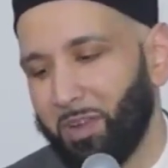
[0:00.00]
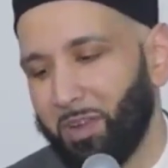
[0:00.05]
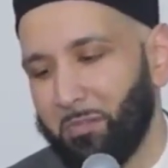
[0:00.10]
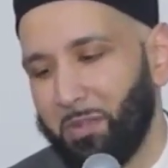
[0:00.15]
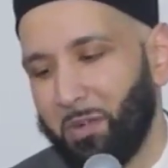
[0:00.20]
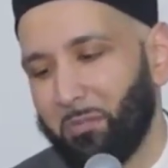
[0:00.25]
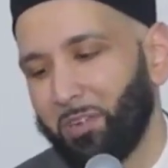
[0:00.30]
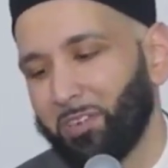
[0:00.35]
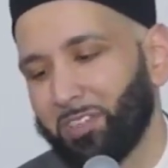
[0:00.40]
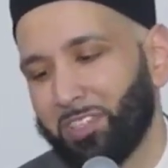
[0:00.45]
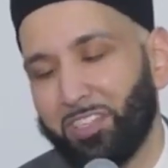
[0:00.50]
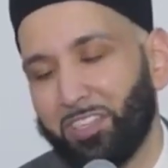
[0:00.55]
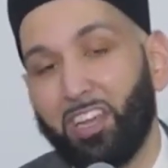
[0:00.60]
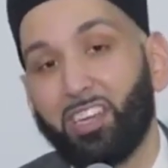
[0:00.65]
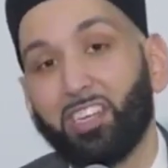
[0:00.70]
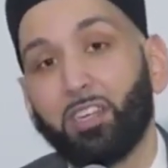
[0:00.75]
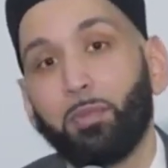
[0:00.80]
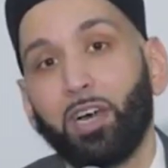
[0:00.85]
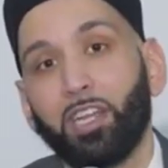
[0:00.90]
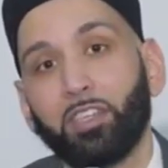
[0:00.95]
I remember he was
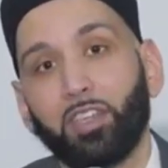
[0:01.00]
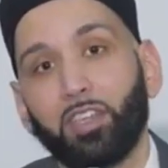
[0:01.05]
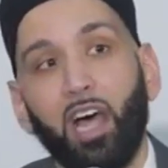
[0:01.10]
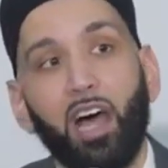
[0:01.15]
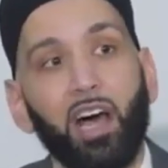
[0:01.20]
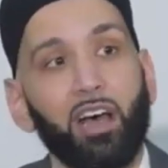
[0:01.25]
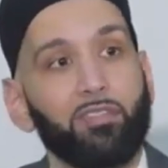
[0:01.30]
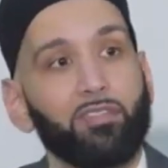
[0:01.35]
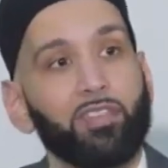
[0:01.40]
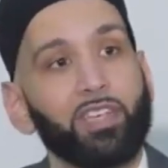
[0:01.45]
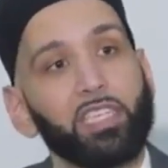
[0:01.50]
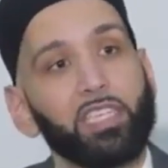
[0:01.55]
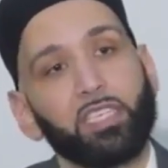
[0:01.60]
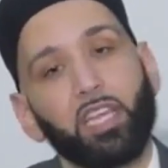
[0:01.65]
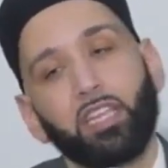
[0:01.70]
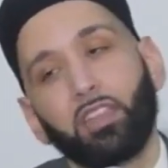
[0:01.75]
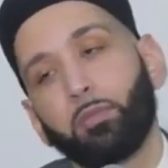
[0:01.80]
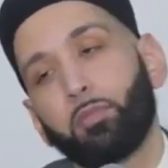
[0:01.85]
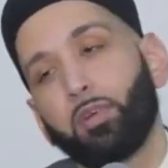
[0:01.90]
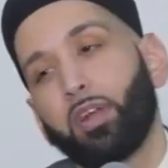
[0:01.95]
talking about Ta'if, and he
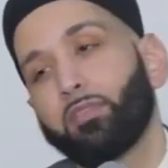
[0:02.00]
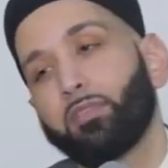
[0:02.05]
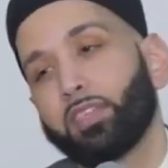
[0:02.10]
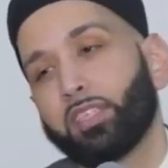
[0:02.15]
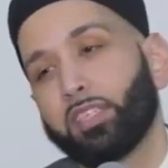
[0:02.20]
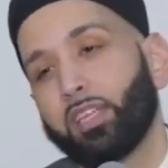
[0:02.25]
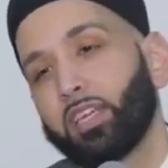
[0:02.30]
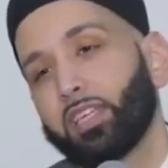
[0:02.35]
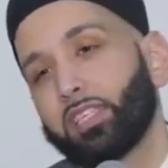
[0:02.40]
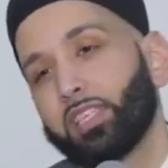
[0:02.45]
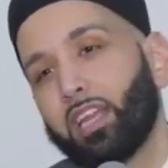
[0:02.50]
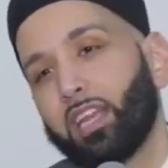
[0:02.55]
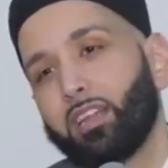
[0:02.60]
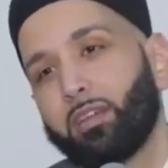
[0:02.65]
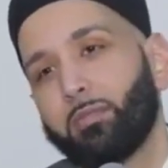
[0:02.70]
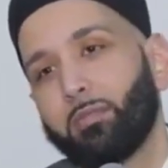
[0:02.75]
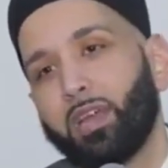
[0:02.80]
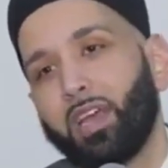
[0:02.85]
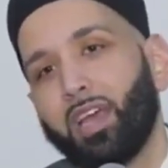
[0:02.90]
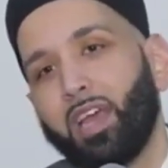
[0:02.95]
said the Prophet sallallahu alaihi
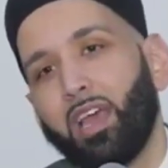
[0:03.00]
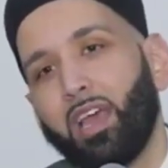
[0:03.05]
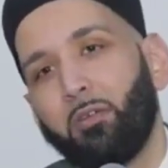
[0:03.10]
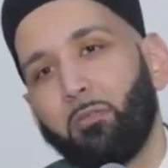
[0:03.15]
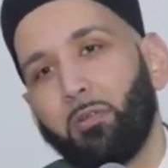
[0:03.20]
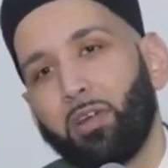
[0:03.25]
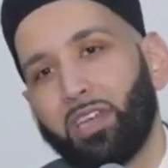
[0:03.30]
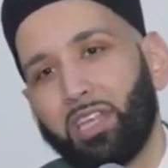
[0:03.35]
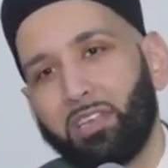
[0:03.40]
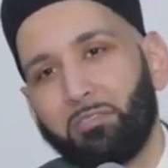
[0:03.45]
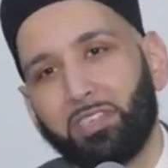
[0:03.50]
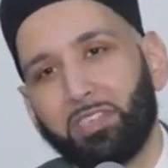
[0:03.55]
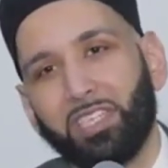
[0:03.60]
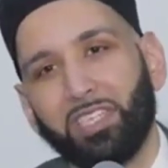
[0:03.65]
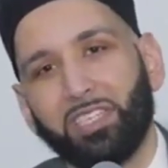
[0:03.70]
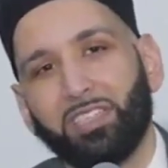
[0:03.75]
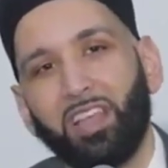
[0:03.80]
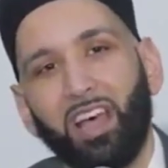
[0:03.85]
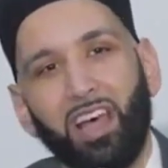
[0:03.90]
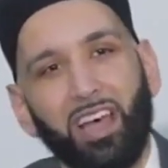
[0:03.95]
wasallam, when he was
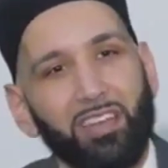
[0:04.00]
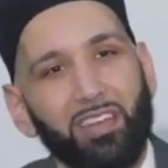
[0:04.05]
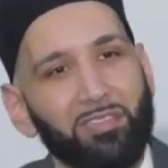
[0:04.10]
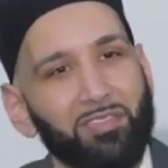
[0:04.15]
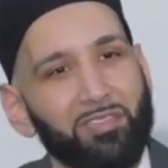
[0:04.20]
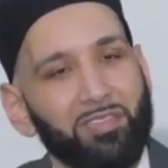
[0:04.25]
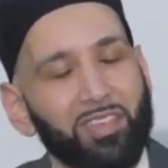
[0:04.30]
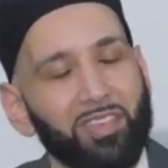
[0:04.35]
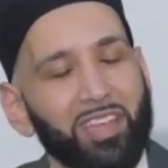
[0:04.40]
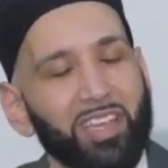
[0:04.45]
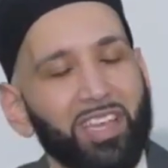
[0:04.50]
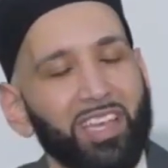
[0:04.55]
in Ta'if,